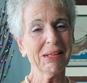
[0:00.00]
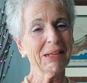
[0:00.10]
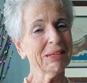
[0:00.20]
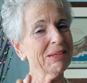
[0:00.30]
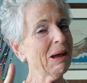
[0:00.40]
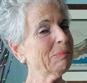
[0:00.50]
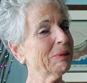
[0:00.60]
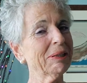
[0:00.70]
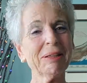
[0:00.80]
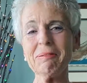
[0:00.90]
Because I
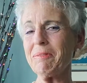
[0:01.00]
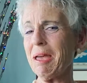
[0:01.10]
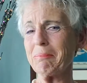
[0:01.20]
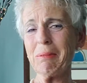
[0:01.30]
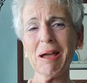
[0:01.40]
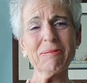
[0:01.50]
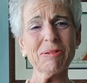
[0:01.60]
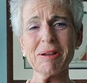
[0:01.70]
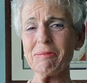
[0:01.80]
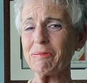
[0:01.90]
believe that my
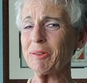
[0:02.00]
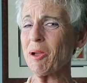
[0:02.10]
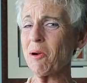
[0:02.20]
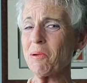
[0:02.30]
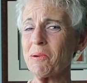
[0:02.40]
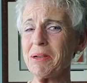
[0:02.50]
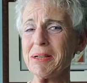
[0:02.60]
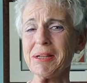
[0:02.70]
friend Flo,